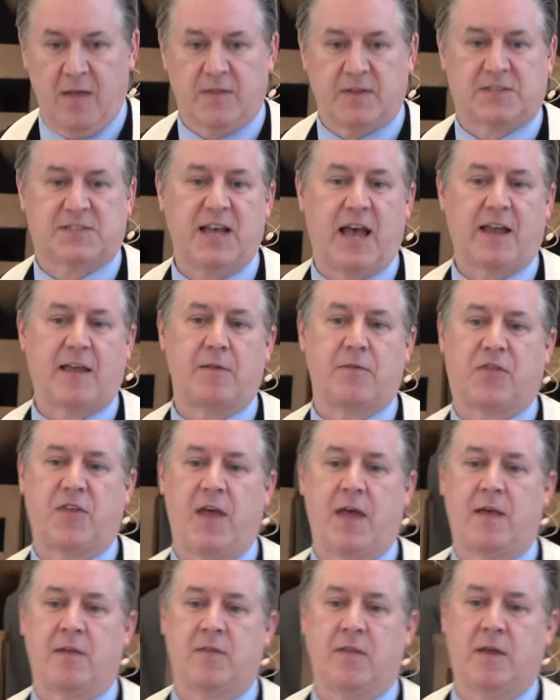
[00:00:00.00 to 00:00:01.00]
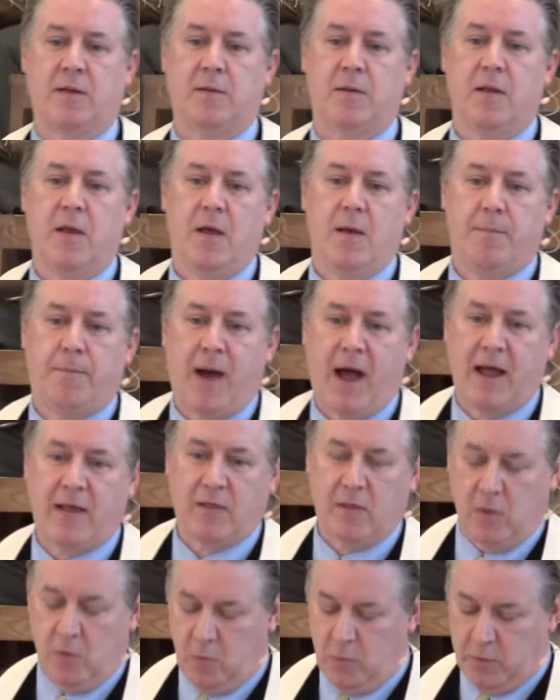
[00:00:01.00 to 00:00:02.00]
The second thing that
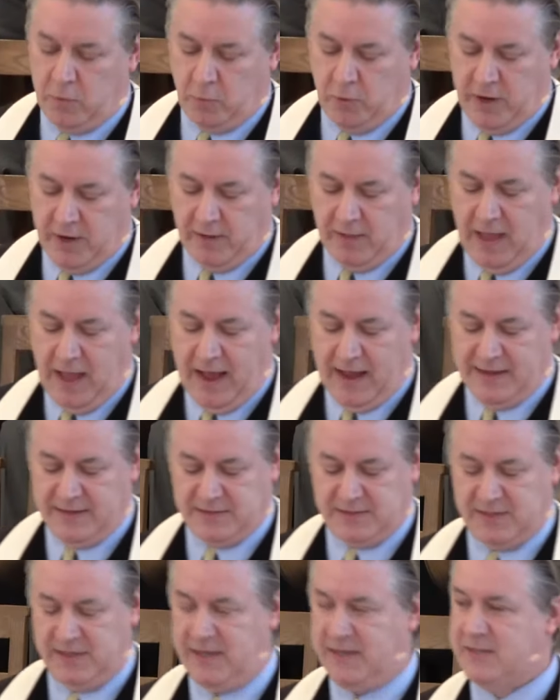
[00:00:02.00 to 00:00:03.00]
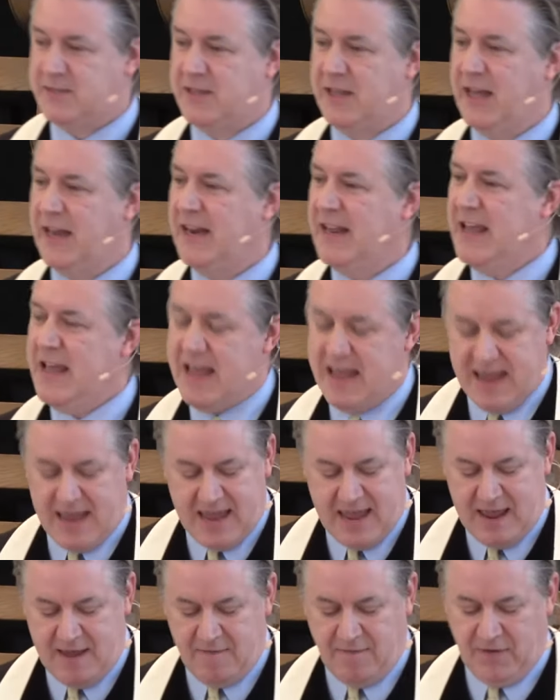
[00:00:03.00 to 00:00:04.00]
Pilate would realize is that
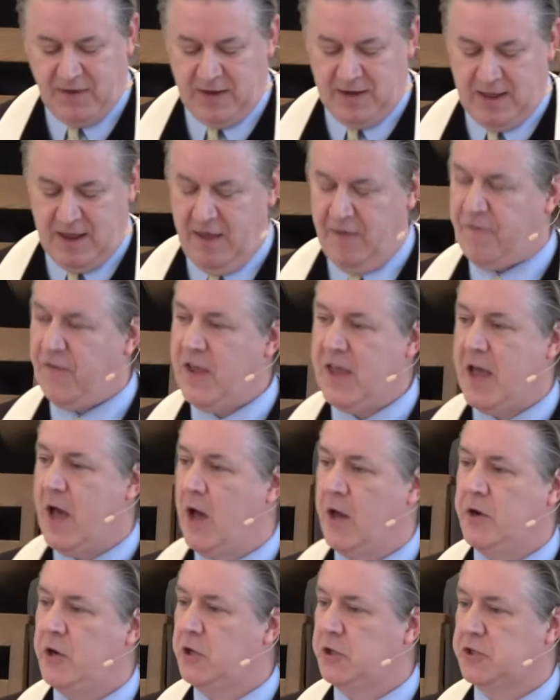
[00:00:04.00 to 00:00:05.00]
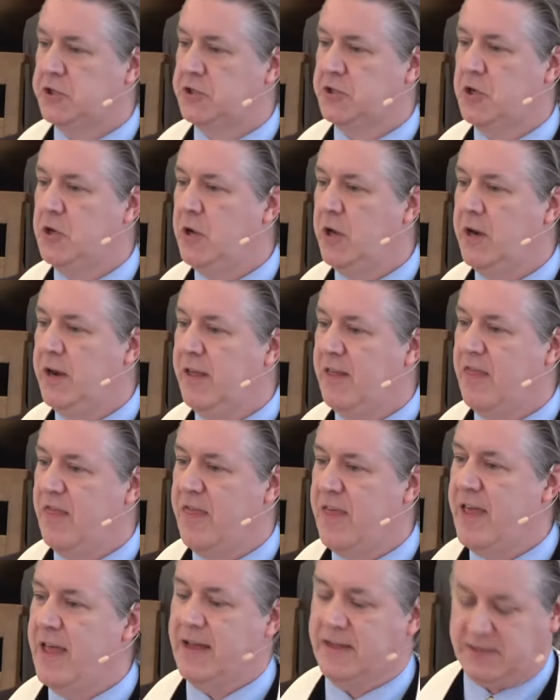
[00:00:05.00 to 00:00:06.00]
even if he understood
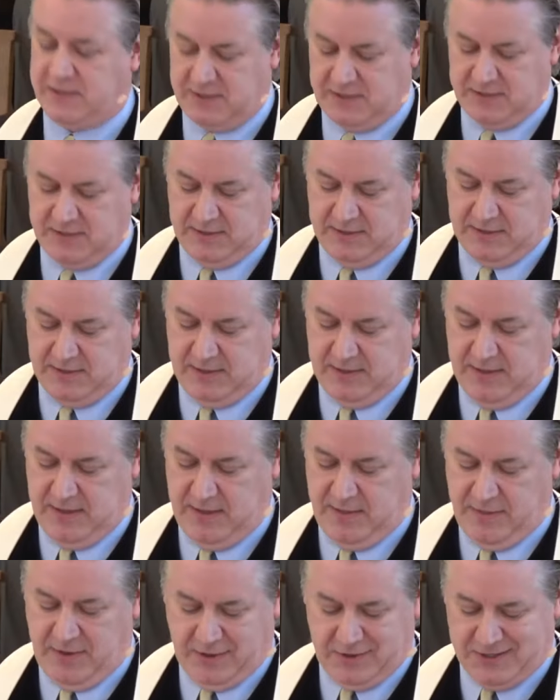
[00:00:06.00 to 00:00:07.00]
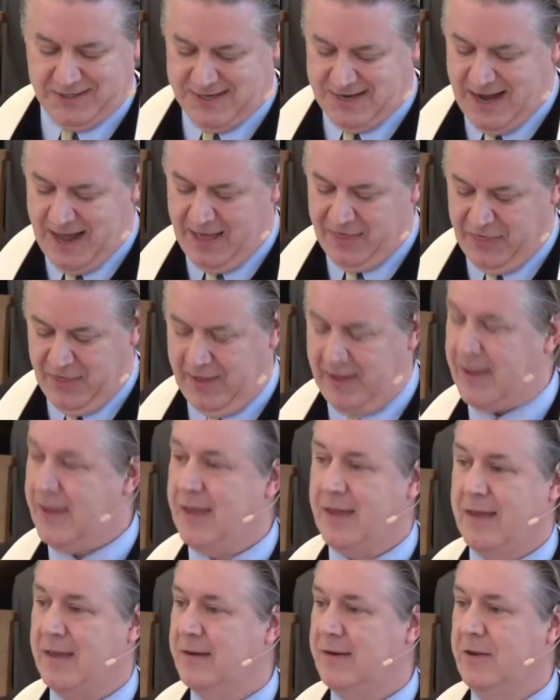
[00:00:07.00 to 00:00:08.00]
this, there's nothing
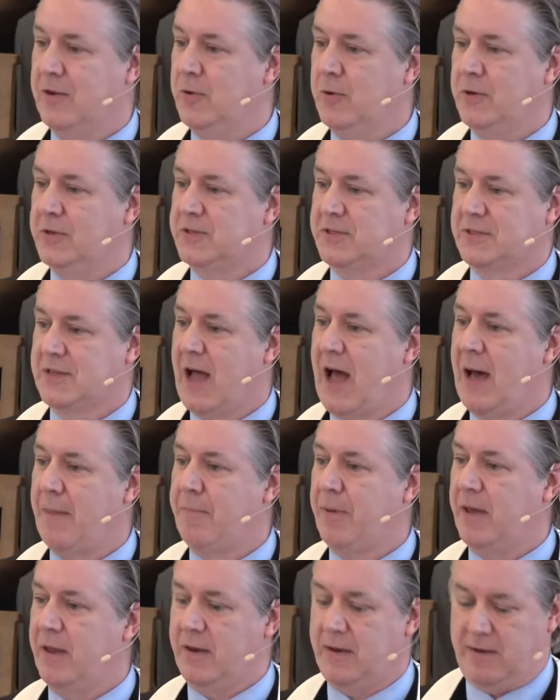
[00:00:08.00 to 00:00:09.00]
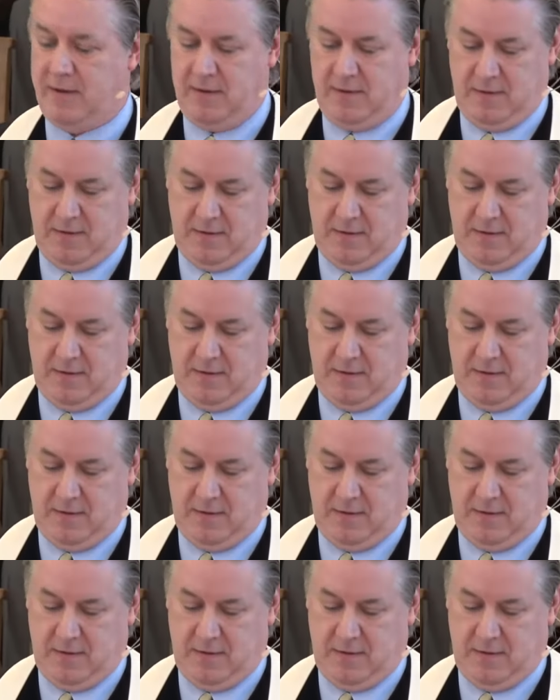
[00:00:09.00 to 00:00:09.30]
he could do to stop it.